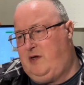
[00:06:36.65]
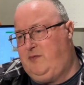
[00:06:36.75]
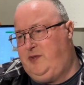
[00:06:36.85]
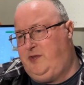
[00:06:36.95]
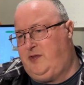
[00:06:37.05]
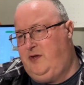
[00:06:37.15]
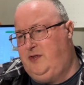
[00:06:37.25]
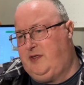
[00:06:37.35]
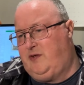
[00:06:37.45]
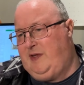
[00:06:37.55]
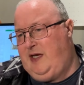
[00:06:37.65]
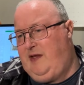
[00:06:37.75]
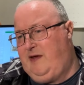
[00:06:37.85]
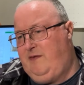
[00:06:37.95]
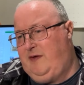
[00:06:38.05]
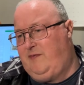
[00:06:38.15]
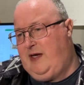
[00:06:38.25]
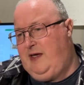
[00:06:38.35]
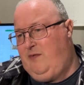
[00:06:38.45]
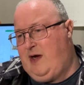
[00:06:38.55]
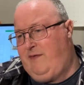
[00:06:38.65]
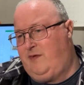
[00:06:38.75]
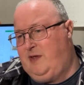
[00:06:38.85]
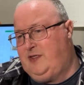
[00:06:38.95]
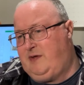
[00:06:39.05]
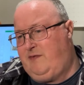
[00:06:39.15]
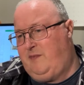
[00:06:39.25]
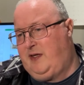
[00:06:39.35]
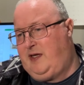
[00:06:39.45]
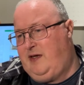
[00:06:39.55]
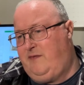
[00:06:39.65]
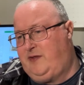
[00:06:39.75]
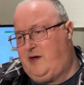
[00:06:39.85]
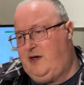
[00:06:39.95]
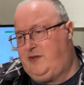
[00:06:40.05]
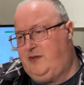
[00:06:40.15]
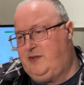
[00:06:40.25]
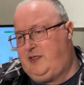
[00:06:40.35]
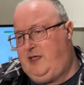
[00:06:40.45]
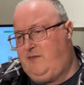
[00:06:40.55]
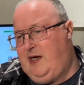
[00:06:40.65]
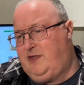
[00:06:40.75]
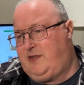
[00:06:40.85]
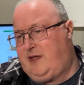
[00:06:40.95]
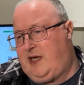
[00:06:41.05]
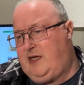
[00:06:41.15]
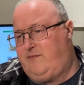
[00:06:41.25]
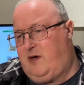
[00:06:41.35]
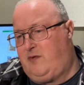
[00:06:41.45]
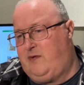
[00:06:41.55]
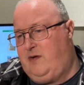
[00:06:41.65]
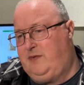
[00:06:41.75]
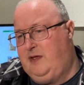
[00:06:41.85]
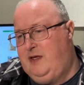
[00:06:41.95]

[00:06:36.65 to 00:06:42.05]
What would you choose? It could be anything, anyone from history, from the king of the dinosaurs, T-Rex, to the king of rock and roll,